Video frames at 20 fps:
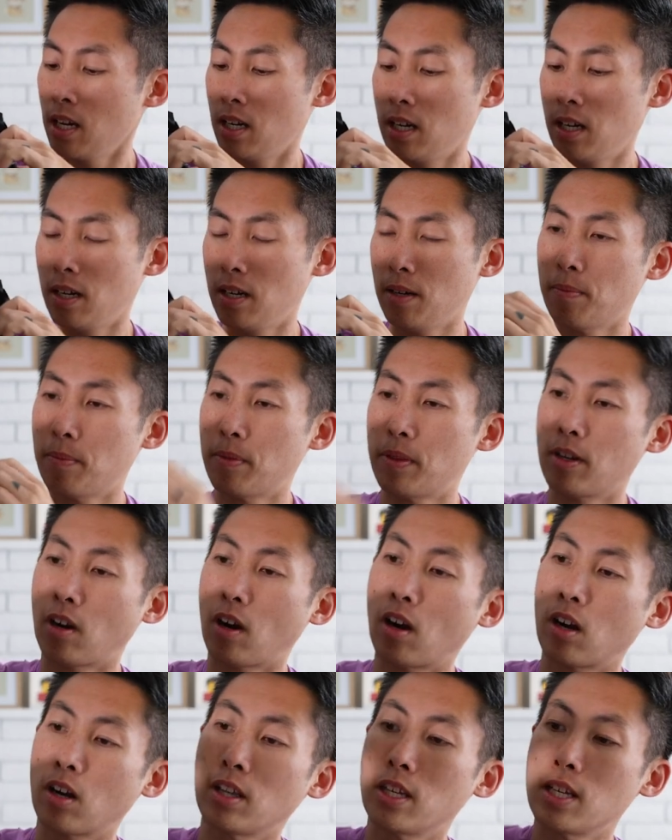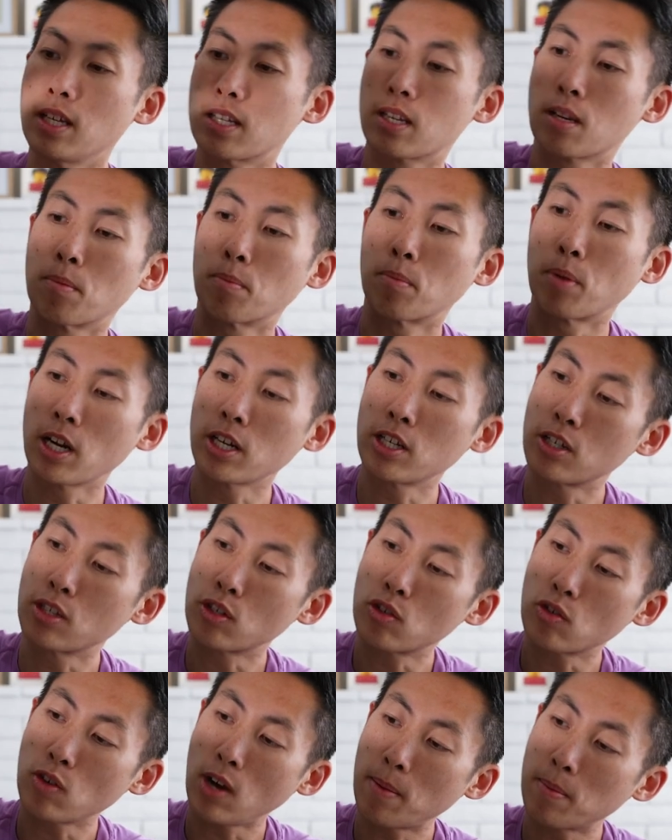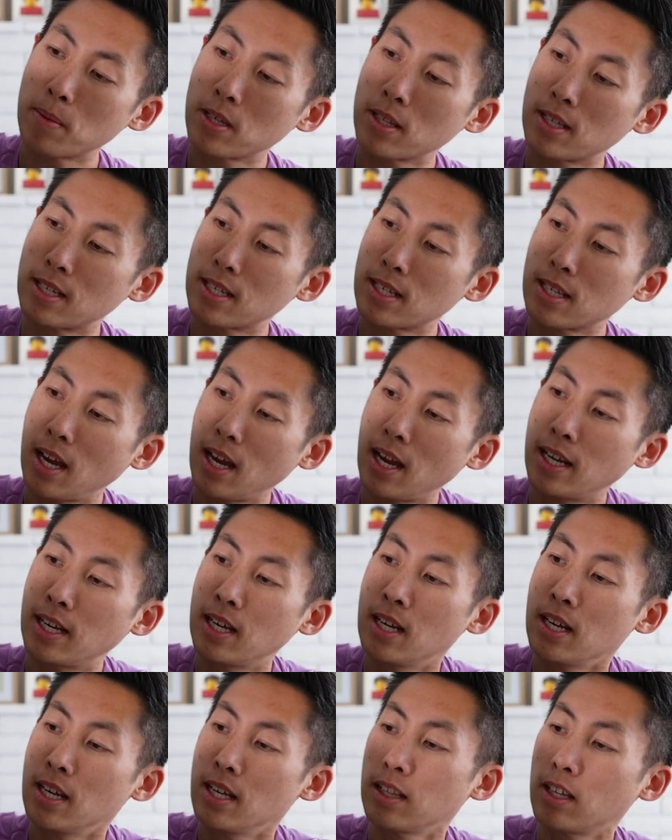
Um, there are these compression straps on the side